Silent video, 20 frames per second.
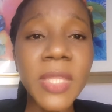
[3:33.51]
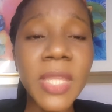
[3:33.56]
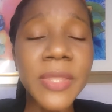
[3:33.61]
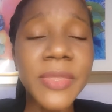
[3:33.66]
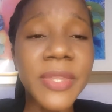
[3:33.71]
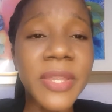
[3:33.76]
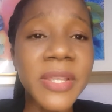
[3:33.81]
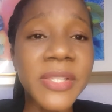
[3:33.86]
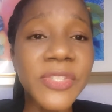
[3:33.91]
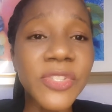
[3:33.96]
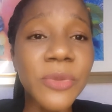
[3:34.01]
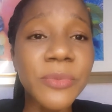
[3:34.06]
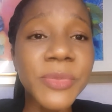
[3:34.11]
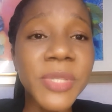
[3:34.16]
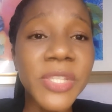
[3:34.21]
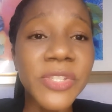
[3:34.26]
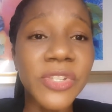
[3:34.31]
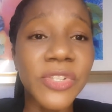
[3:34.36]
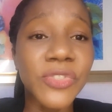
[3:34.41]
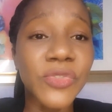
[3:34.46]
there are some
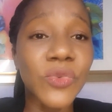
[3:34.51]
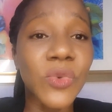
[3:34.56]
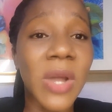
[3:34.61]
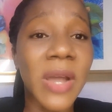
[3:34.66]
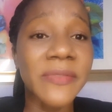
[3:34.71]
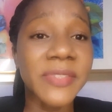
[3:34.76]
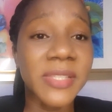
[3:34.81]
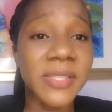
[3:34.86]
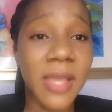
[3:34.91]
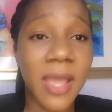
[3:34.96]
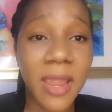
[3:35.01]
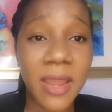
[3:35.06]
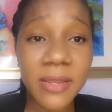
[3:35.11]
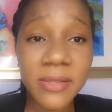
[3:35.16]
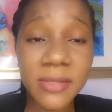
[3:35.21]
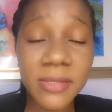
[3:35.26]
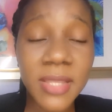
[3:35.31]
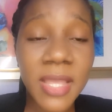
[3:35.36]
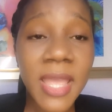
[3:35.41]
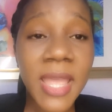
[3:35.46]
teachers who have
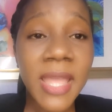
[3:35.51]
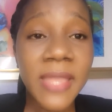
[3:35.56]
stars